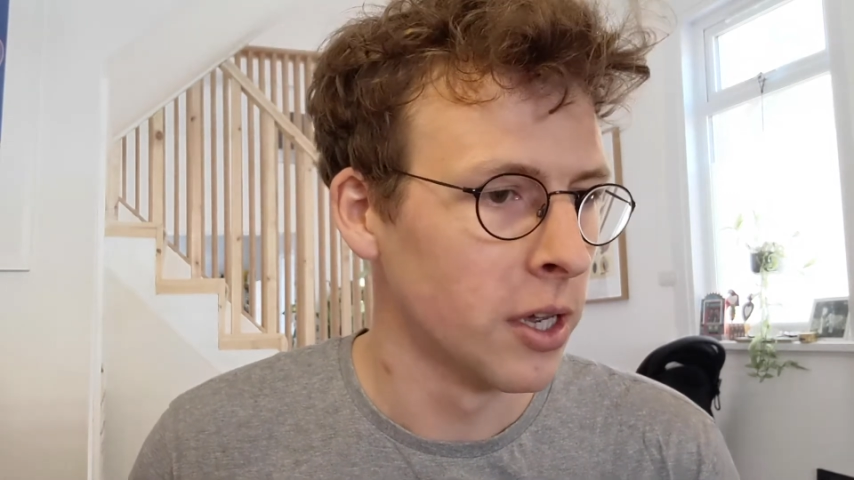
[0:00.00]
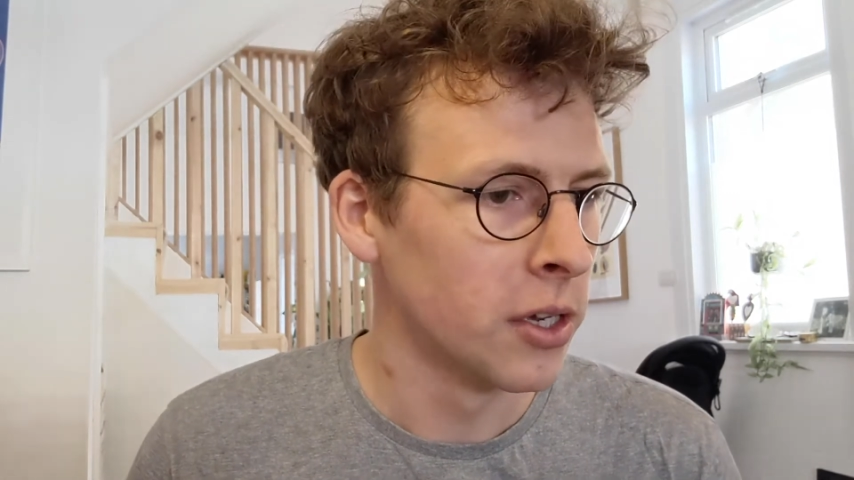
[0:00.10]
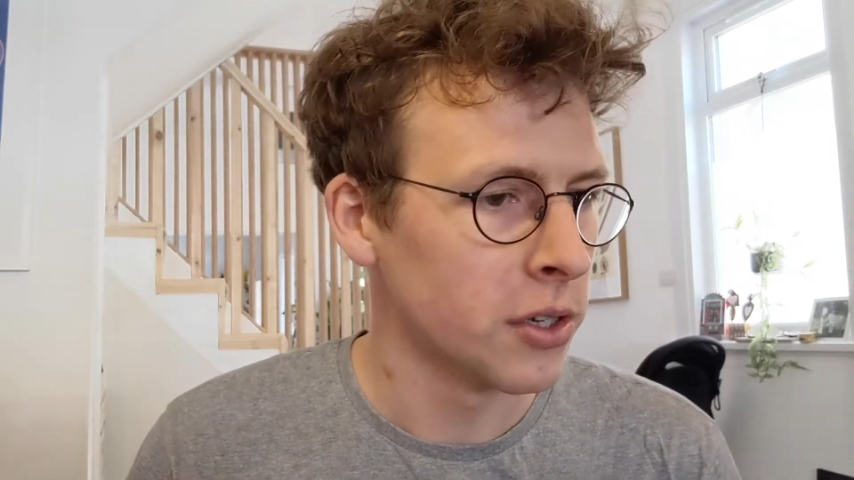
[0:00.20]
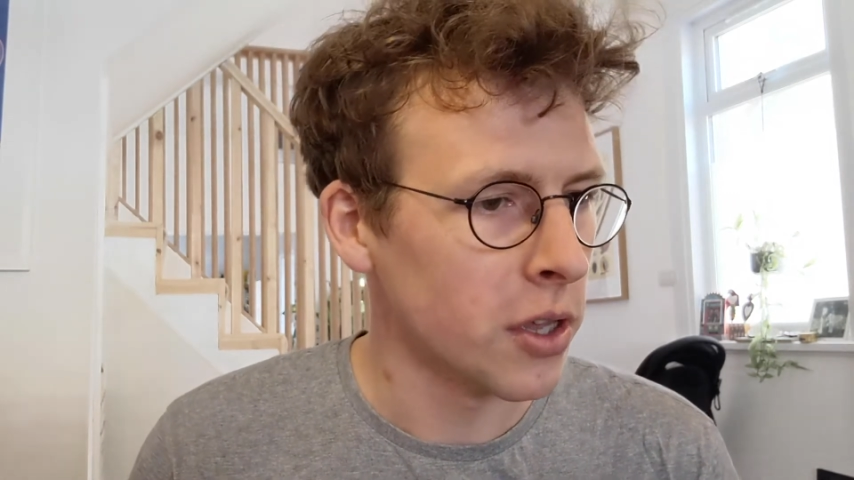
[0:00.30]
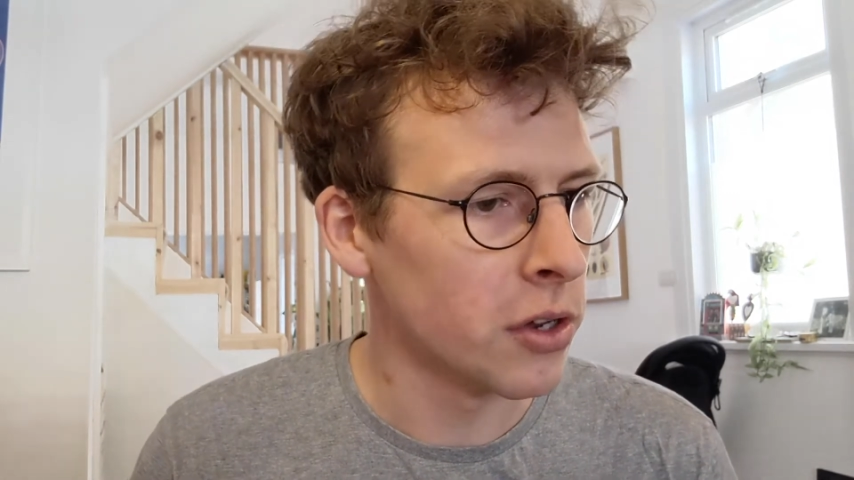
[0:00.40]

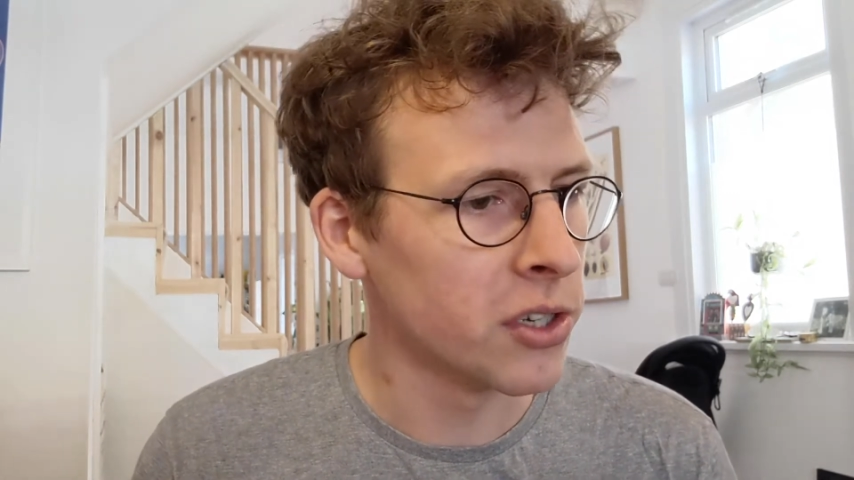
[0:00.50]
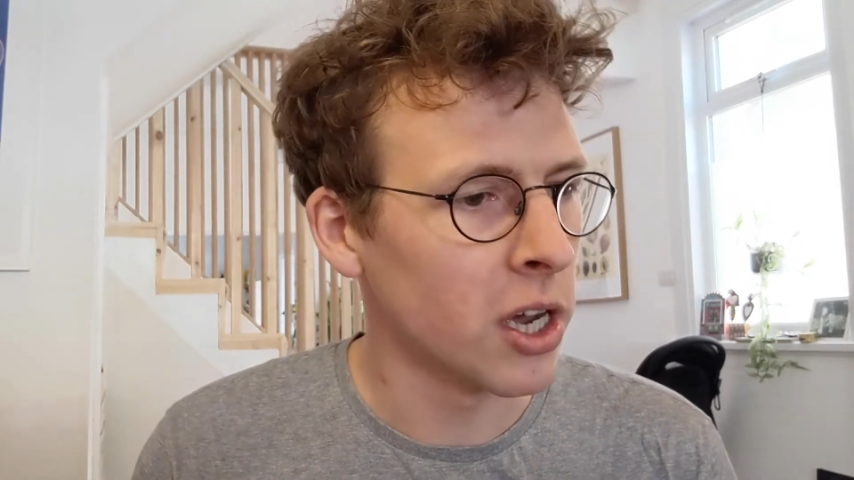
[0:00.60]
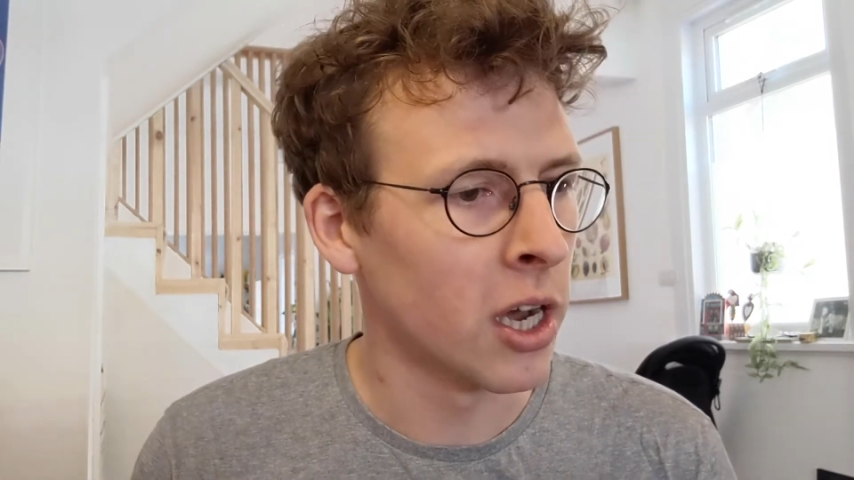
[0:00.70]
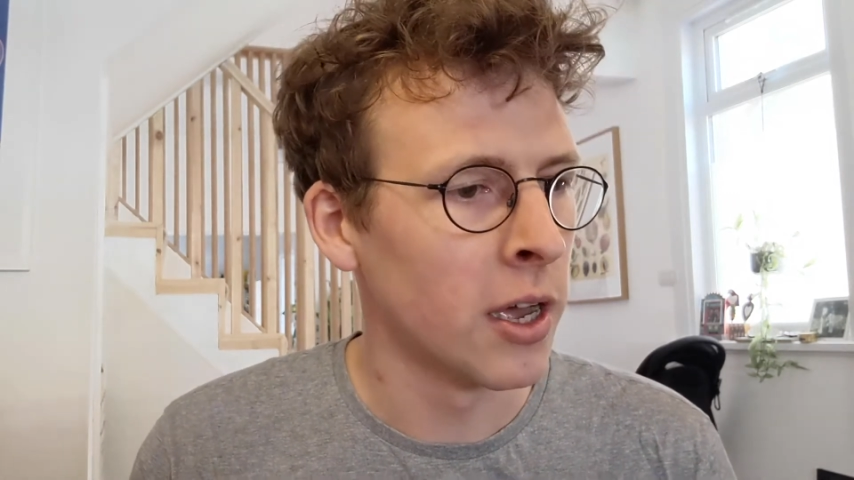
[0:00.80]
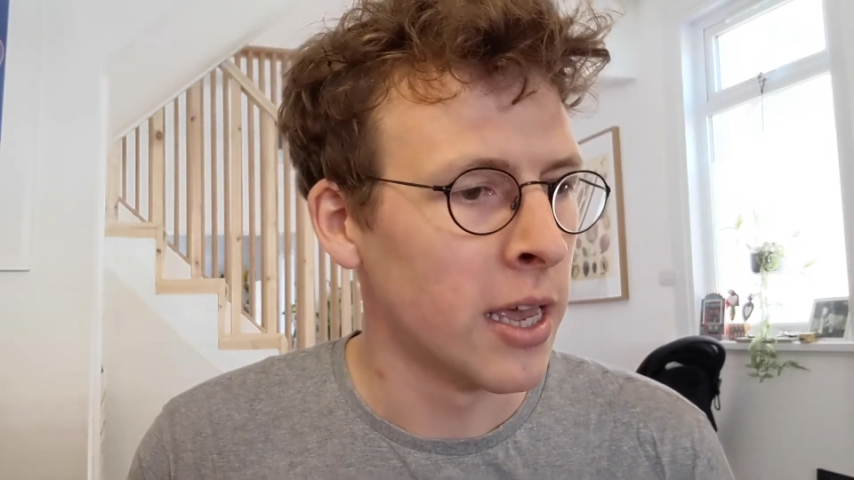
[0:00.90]
So those
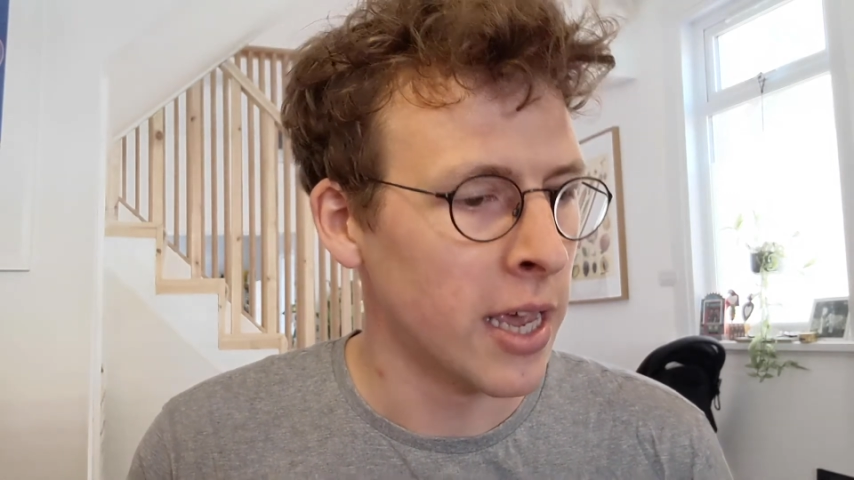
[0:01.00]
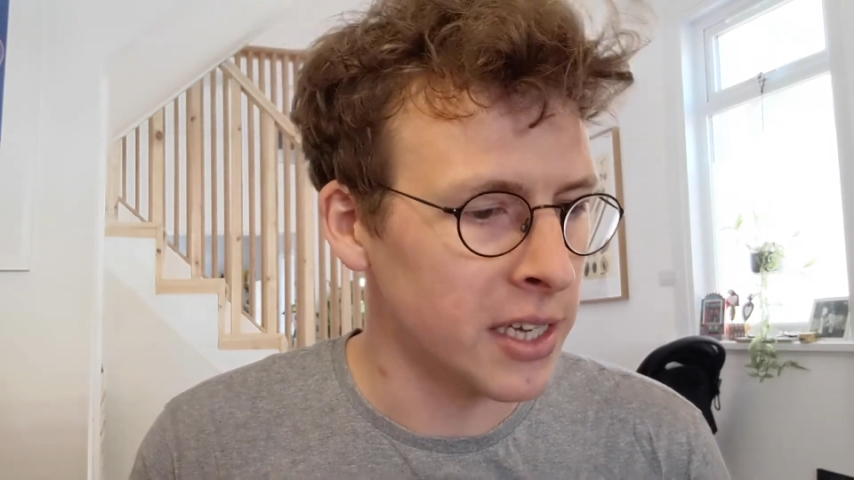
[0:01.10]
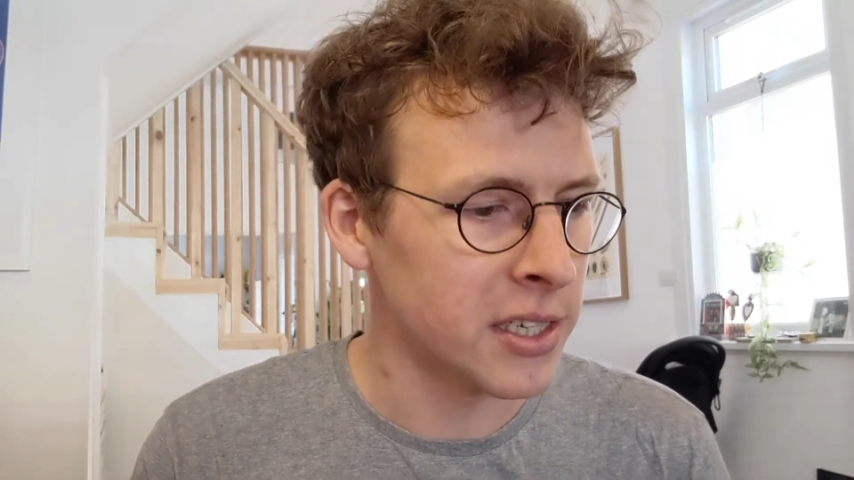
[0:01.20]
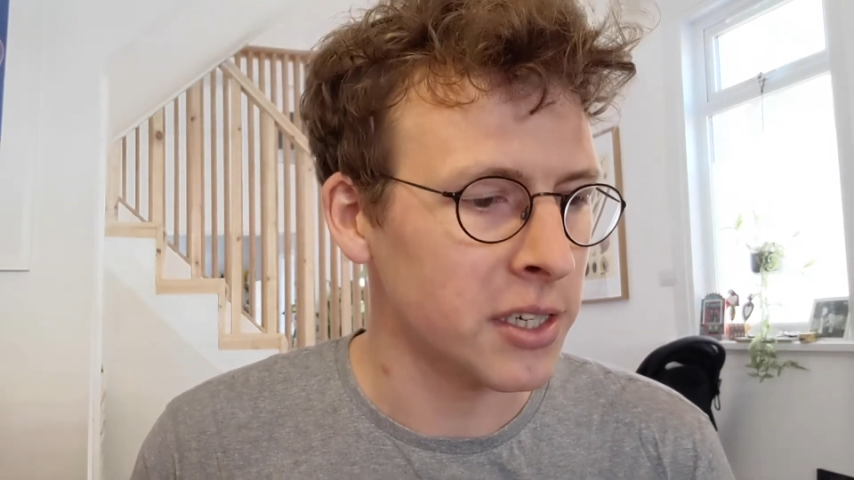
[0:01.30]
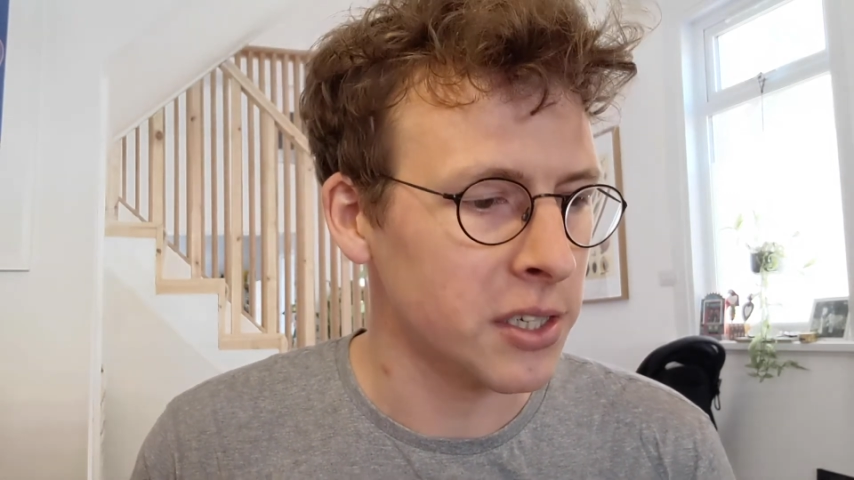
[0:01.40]
are:
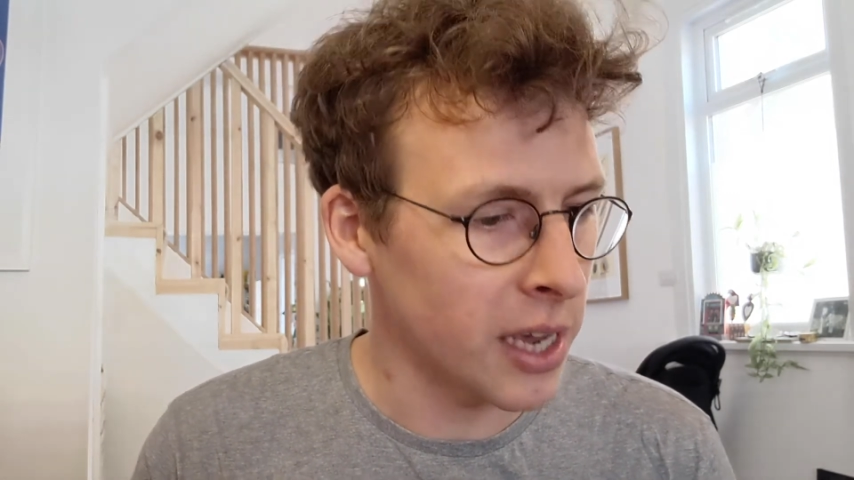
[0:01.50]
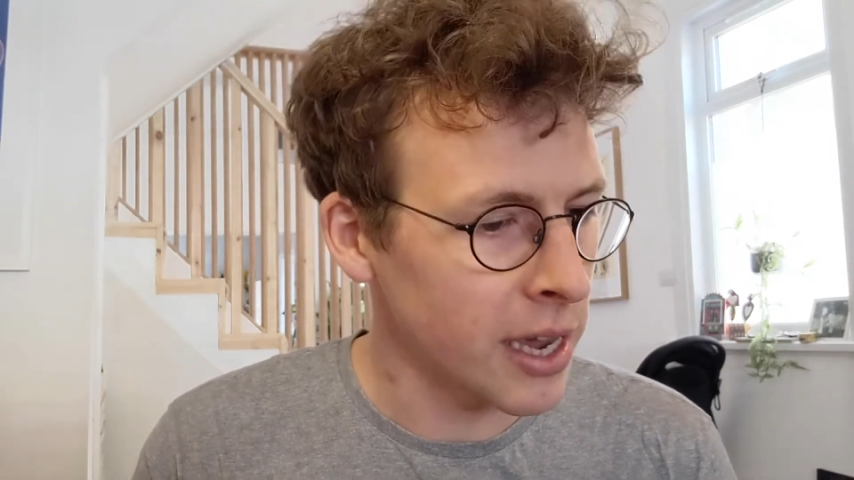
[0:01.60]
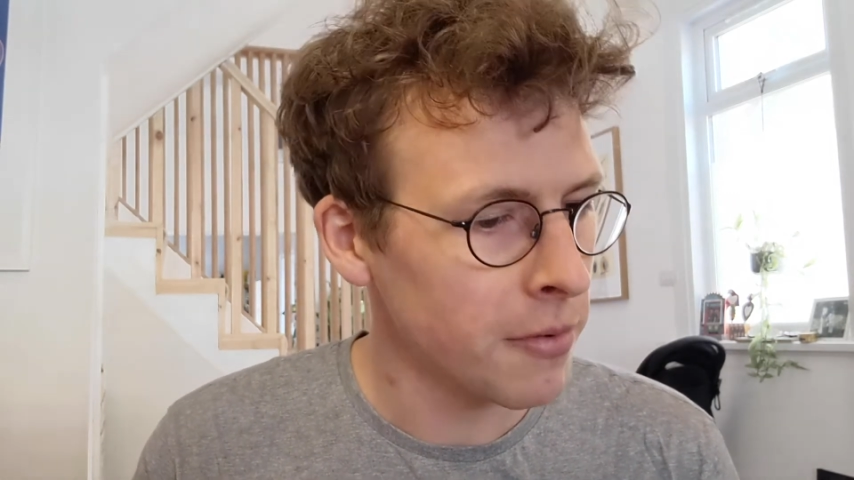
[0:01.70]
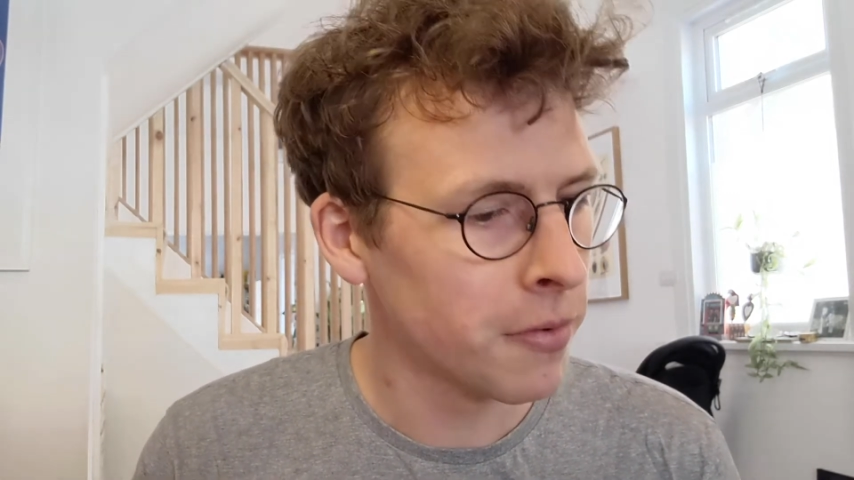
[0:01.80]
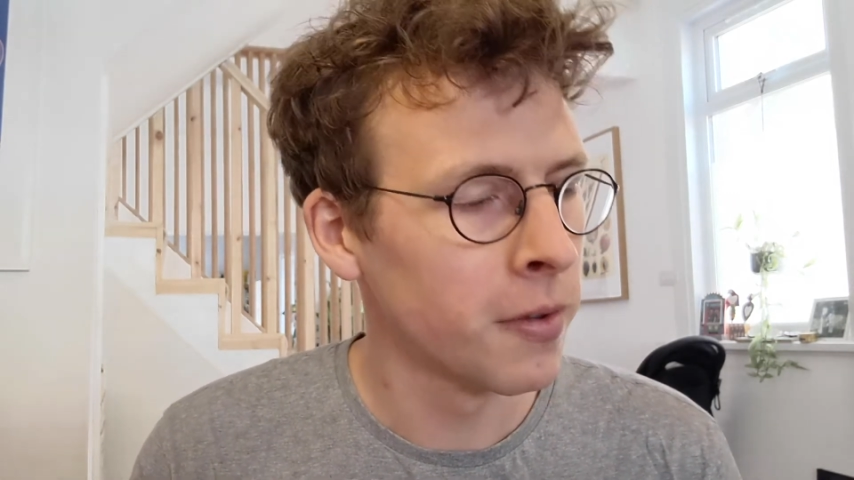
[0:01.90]
is it
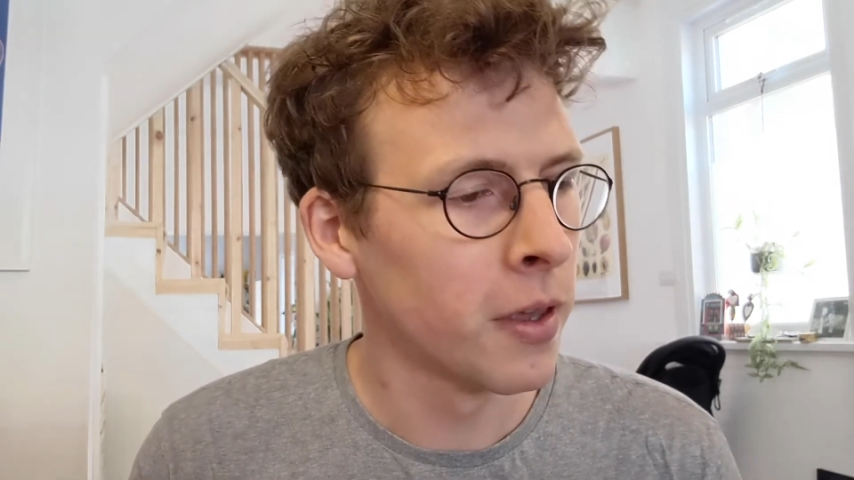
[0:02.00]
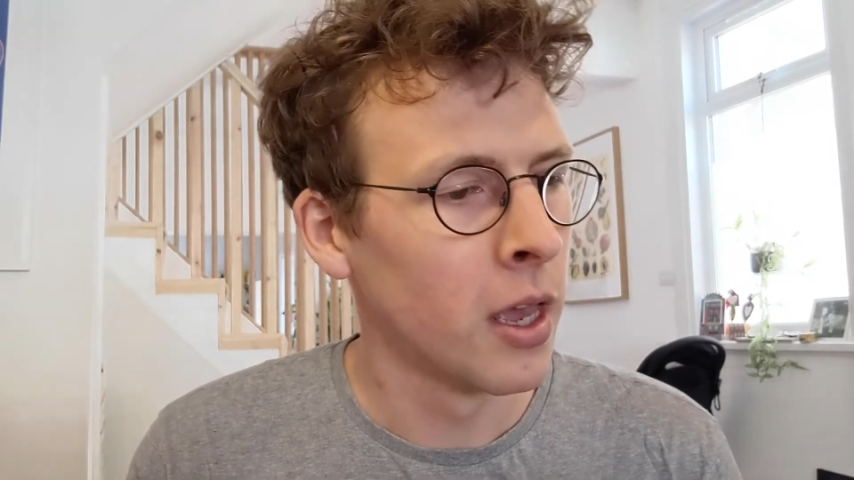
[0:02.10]
safe?